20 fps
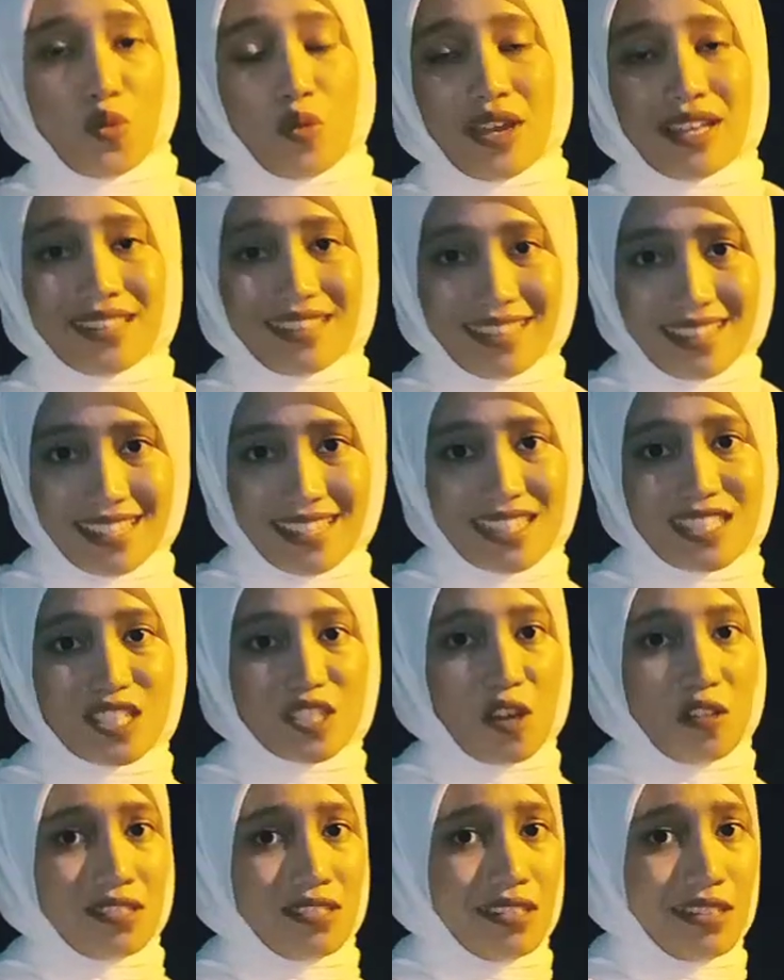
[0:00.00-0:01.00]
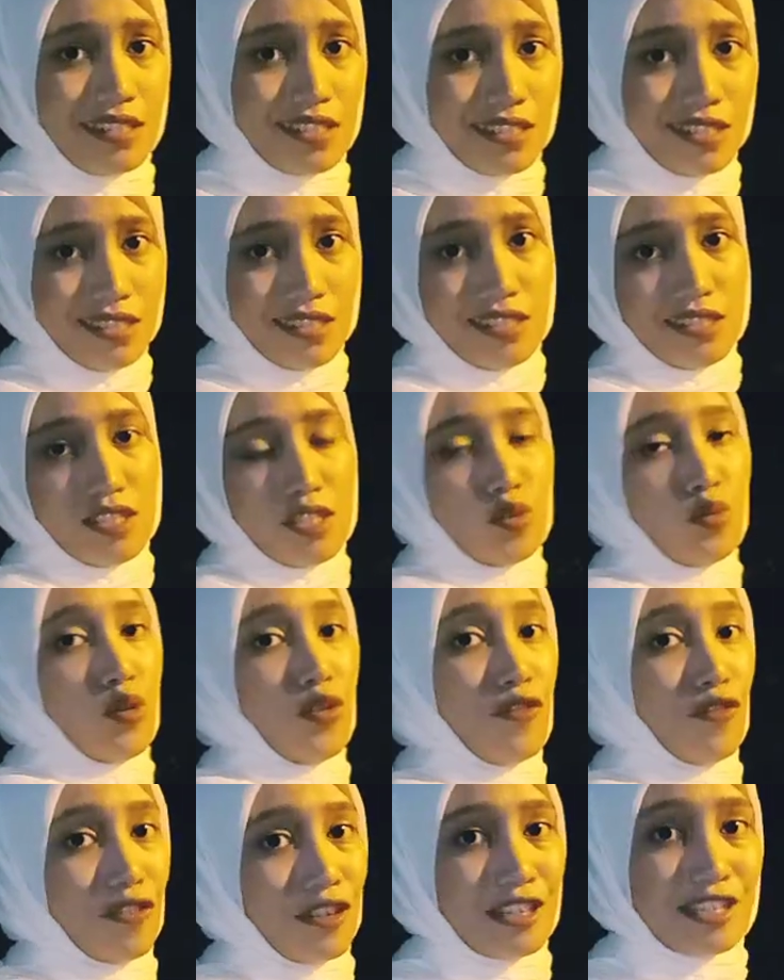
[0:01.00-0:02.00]
when these constellations
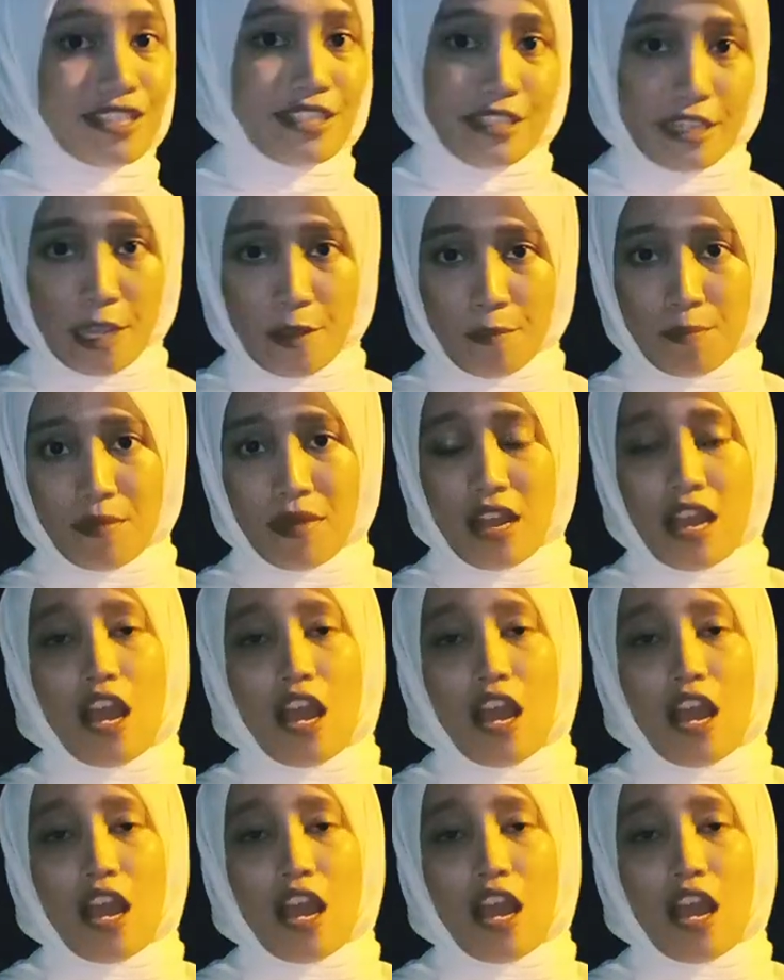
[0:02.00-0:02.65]
were first named,